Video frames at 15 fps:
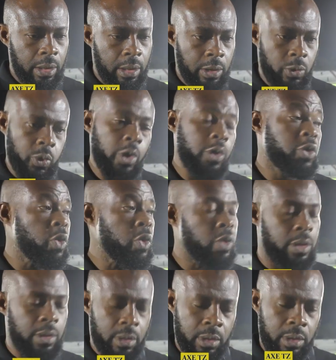it was good
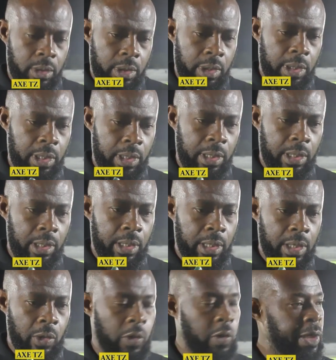
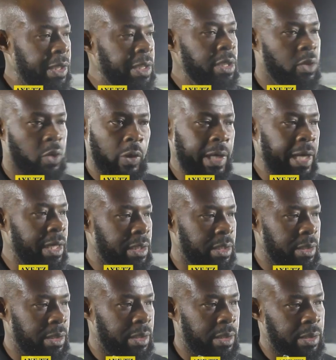already to create
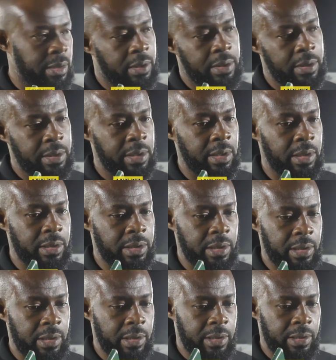the,
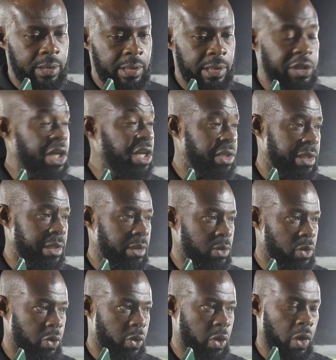the, the, chance
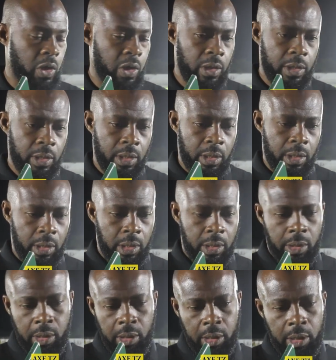to score.
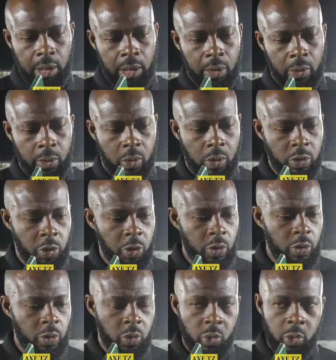we
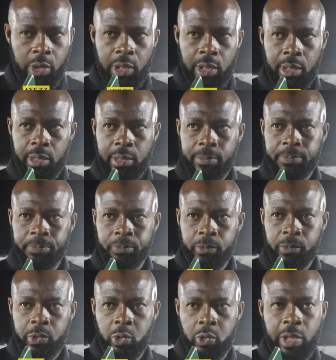continue
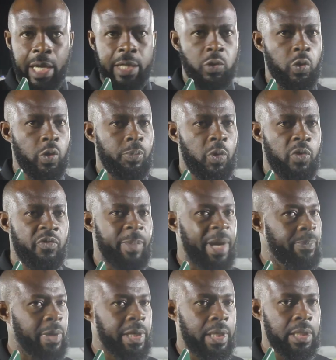to, to try to improve
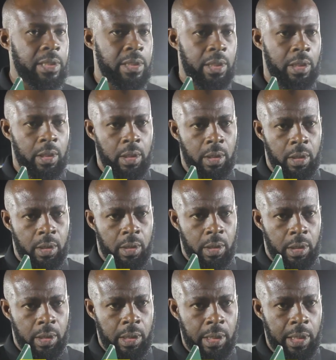my players.
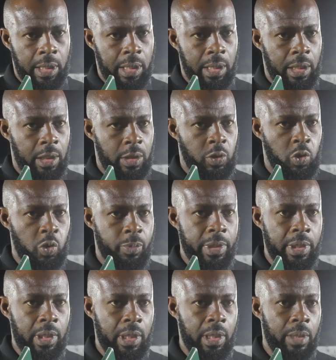Uh, to
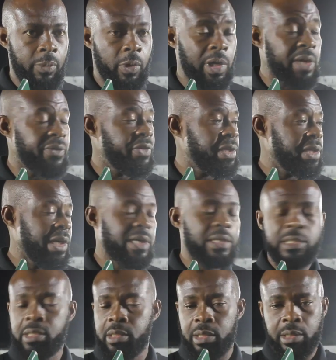be uh, more
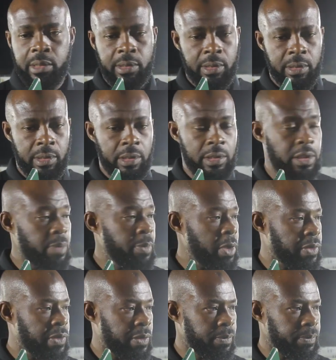efficient uh, in the
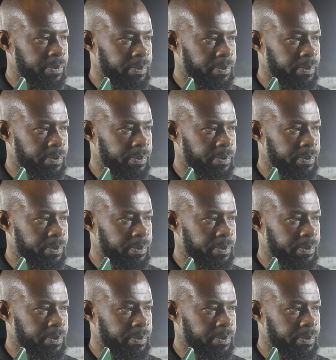box.